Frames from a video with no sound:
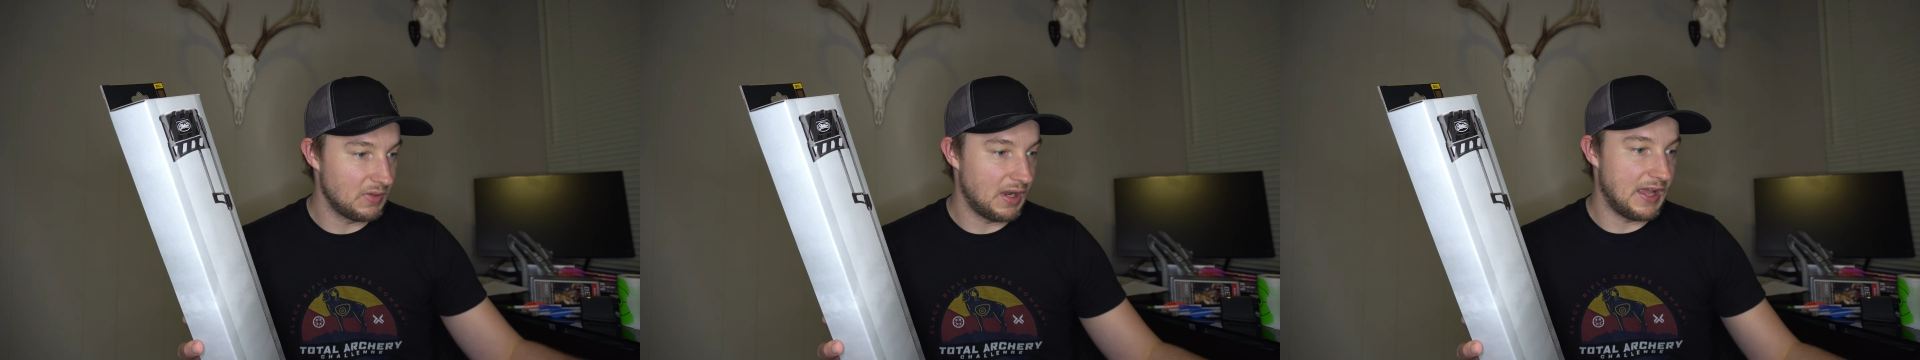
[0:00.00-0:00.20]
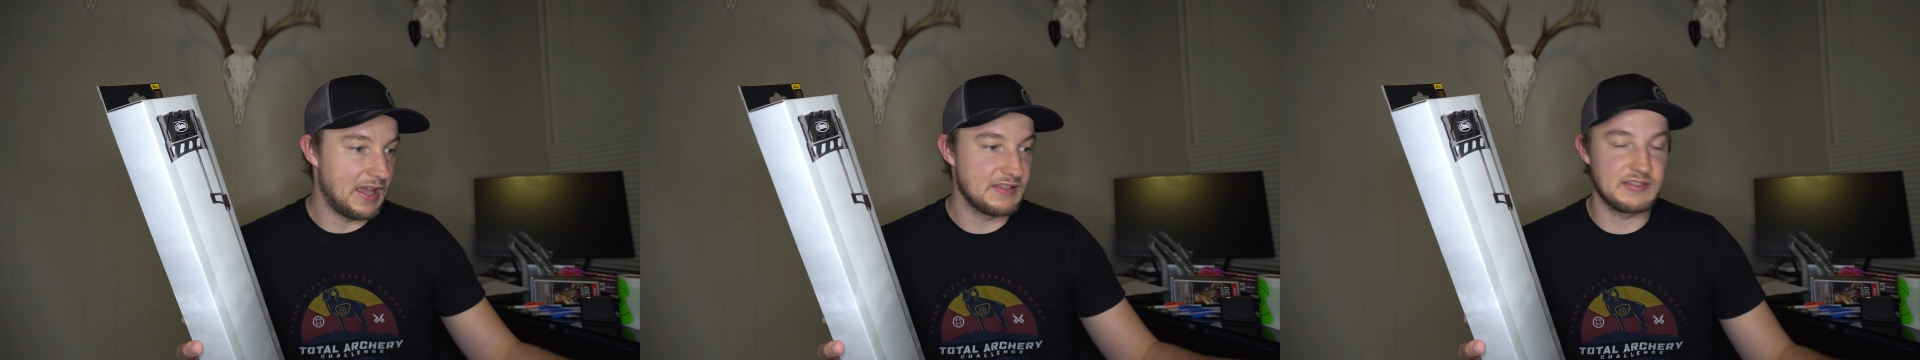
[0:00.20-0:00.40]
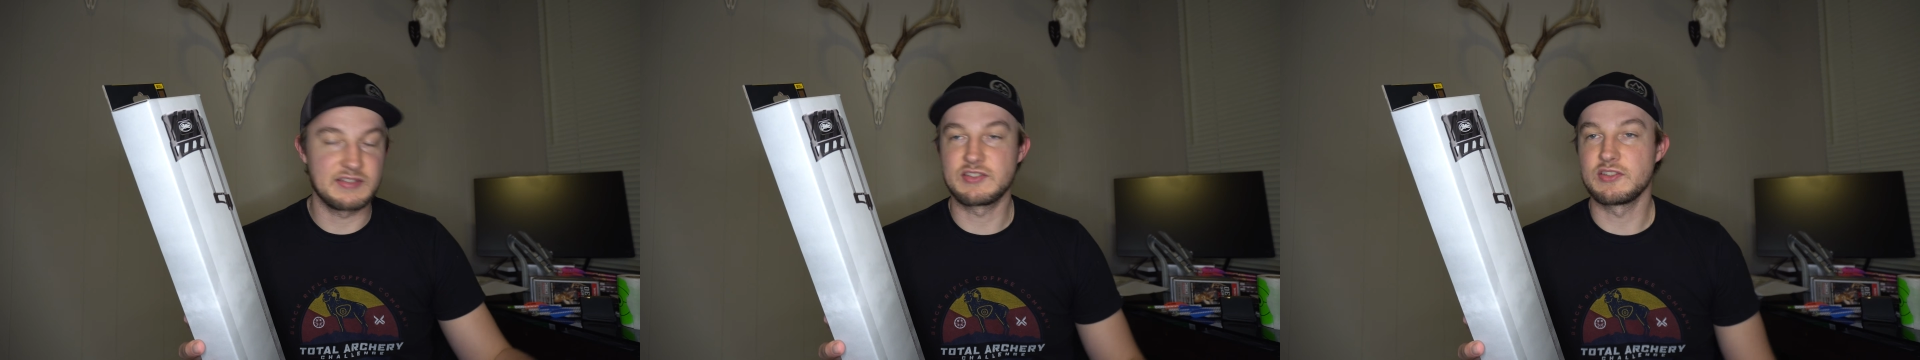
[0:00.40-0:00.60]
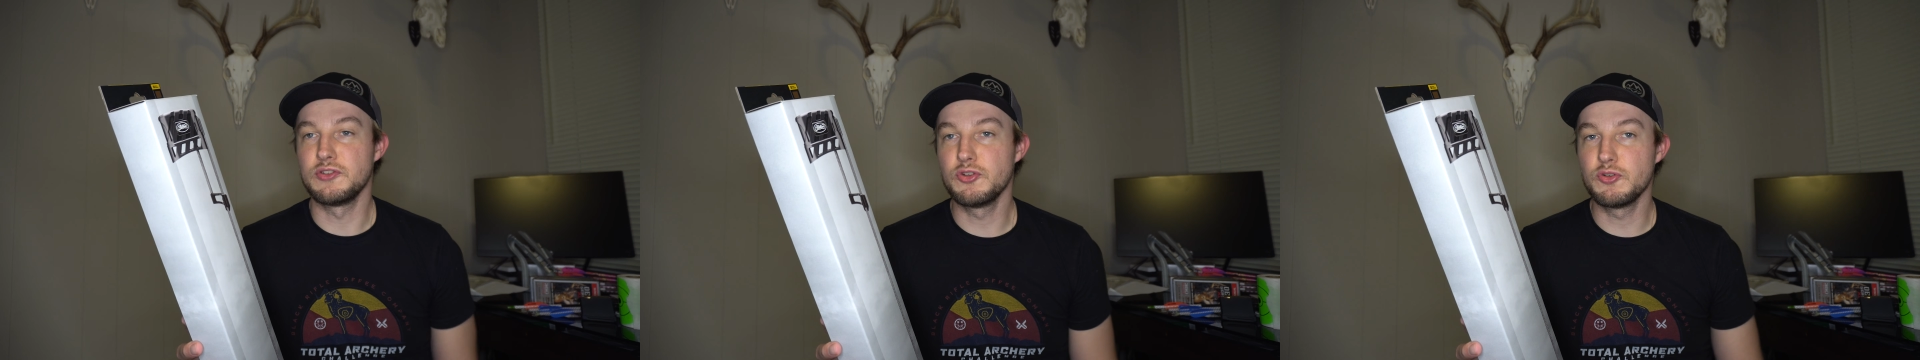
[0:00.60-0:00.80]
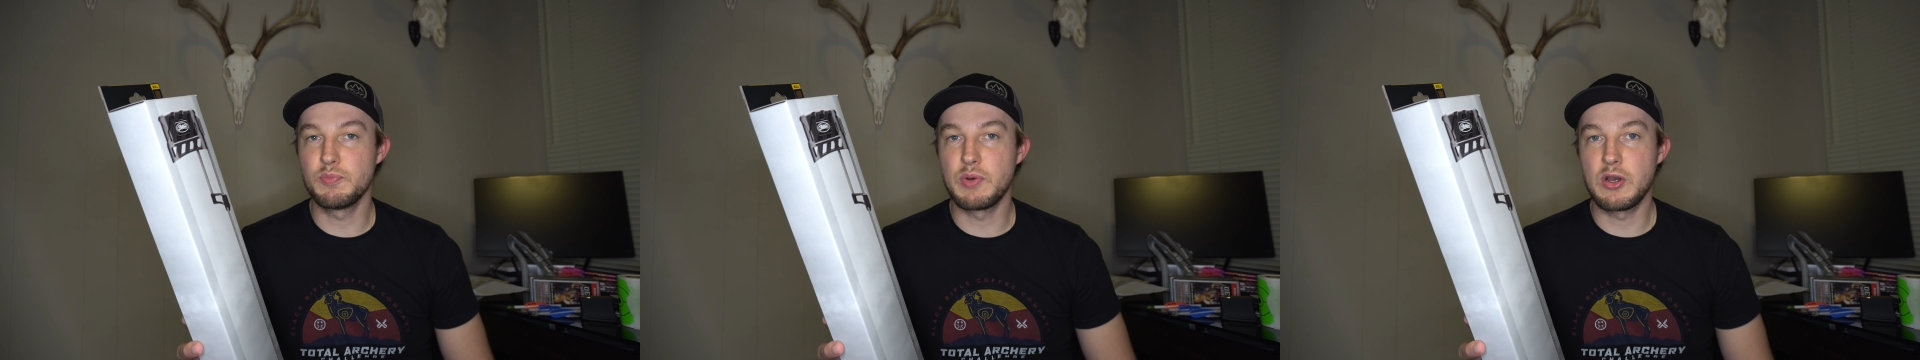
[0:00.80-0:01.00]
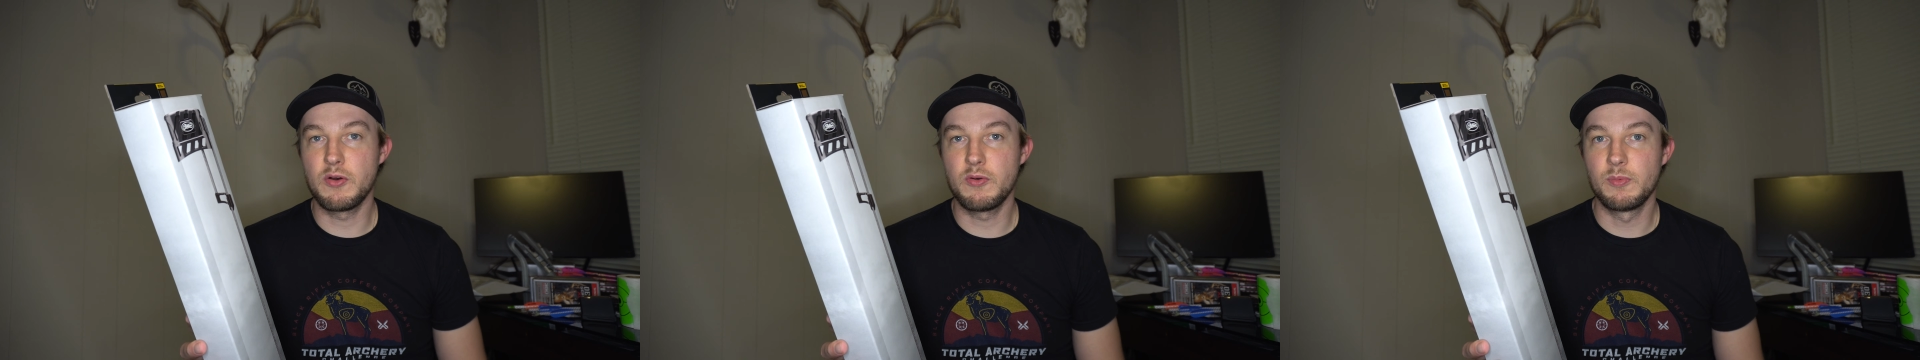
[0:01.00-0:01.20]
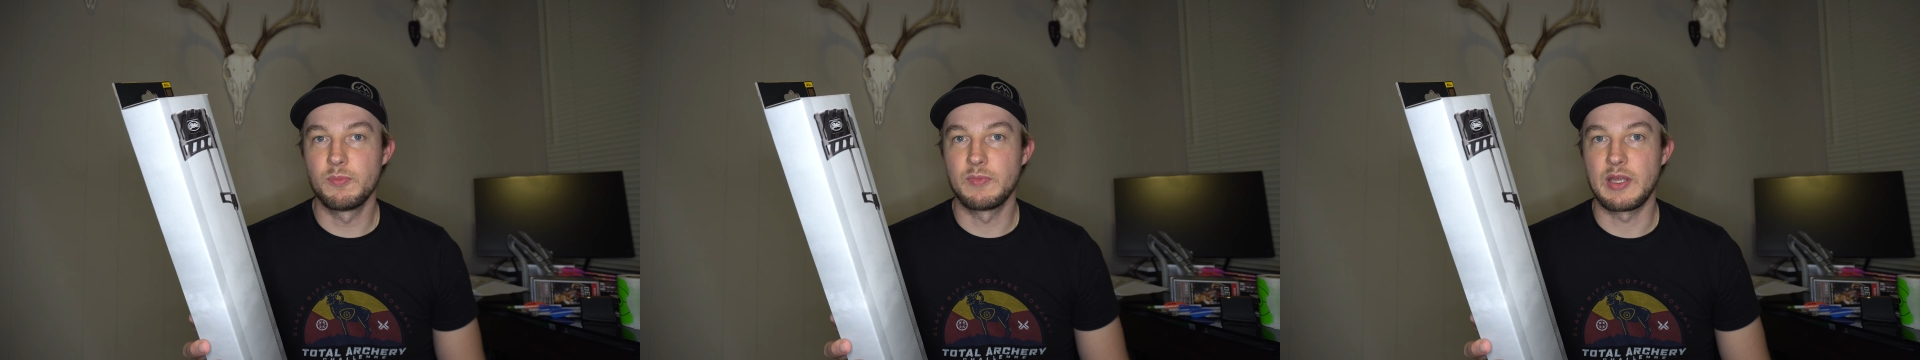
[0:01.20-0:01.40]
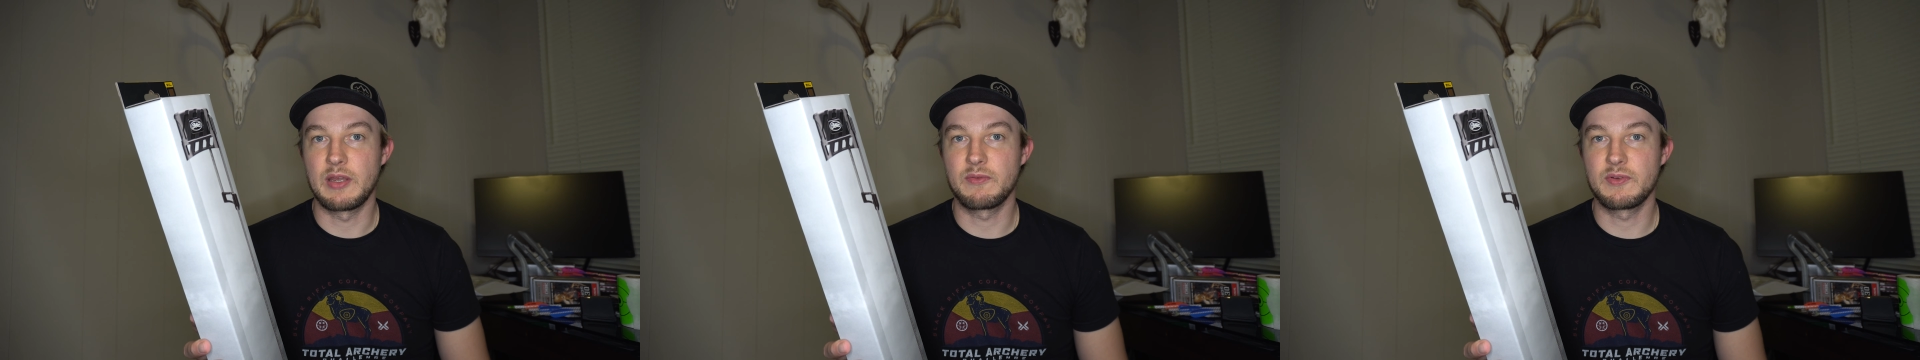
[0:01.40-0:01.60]
as it's a new bow,
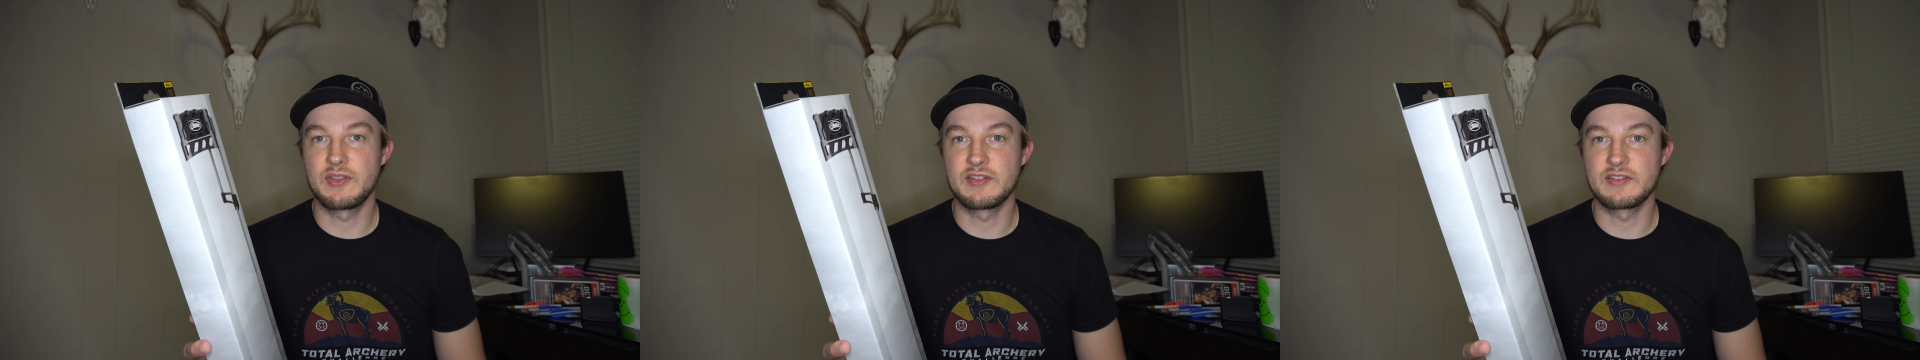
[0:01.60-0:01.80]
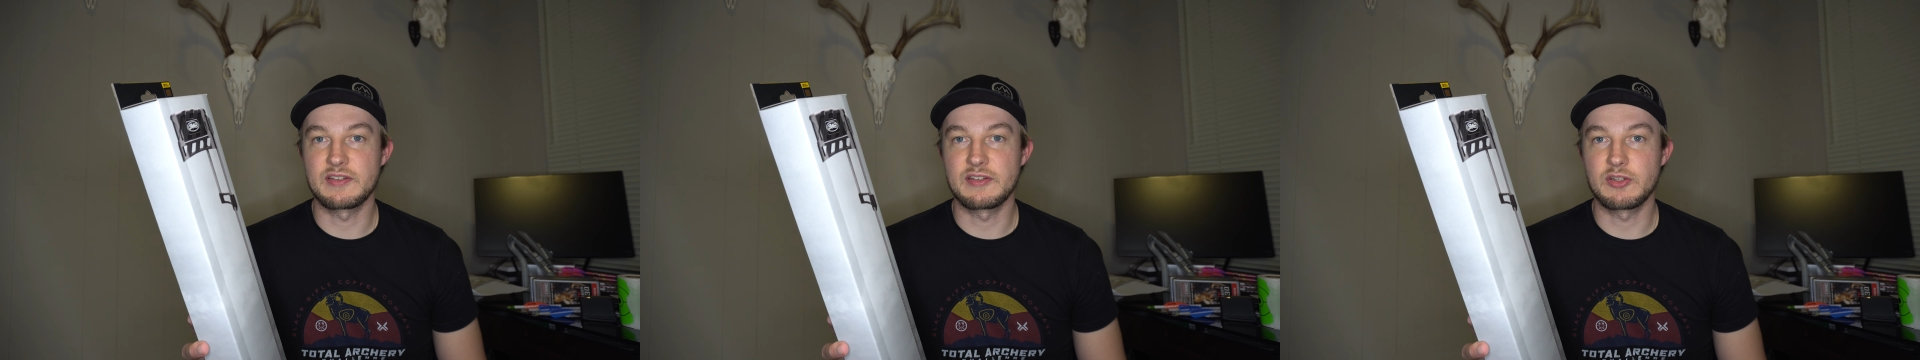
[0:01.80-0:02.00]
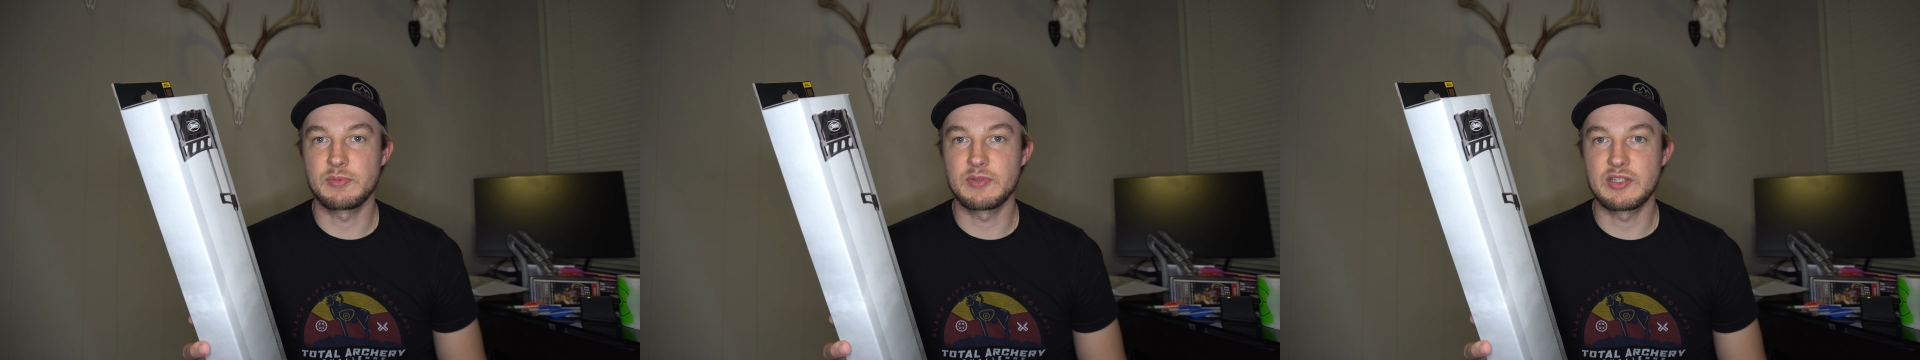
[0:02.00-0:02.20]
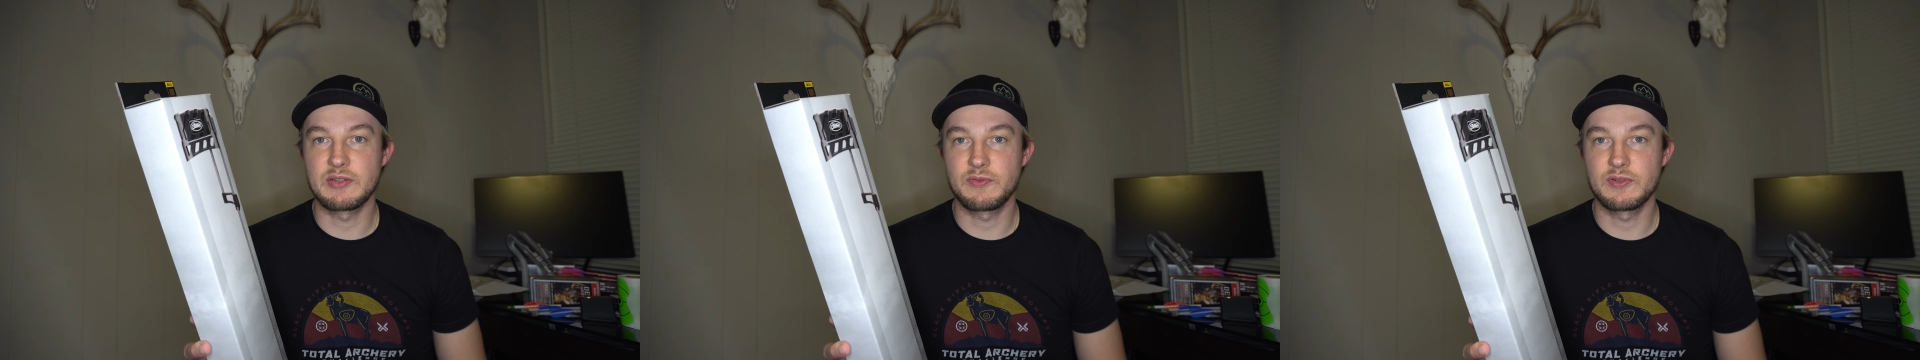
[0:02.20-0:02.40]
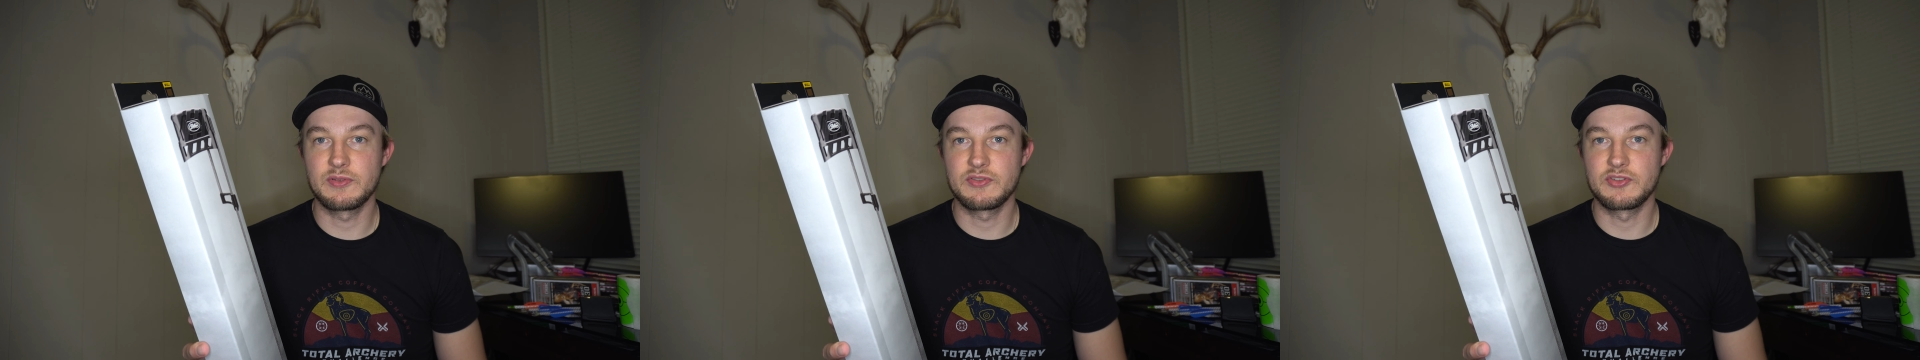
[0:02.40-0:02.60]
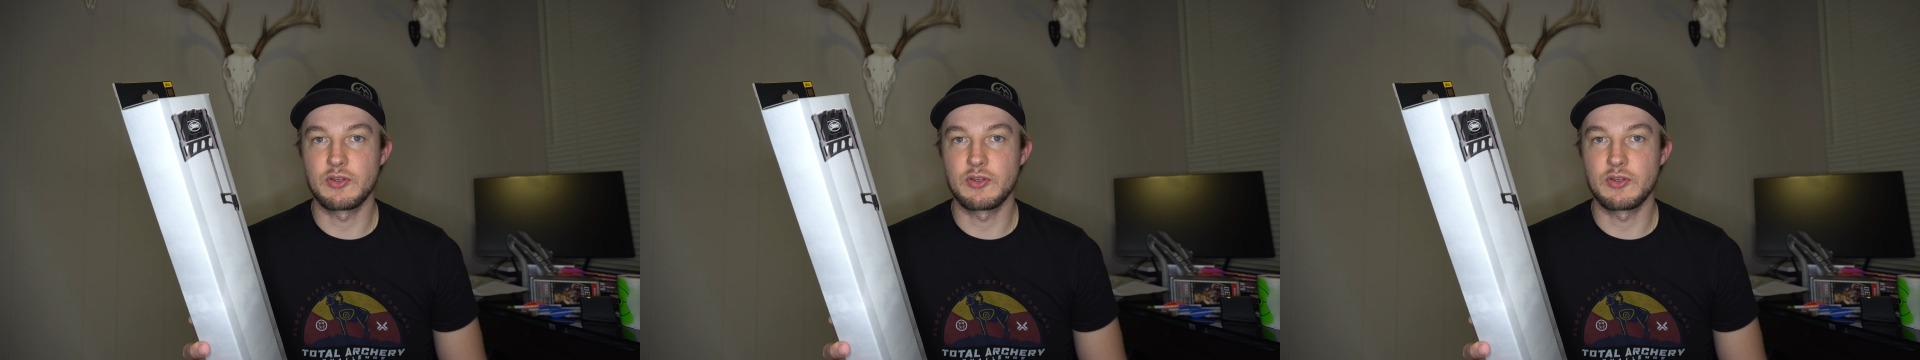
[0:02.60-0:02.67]
everything's a little bit different,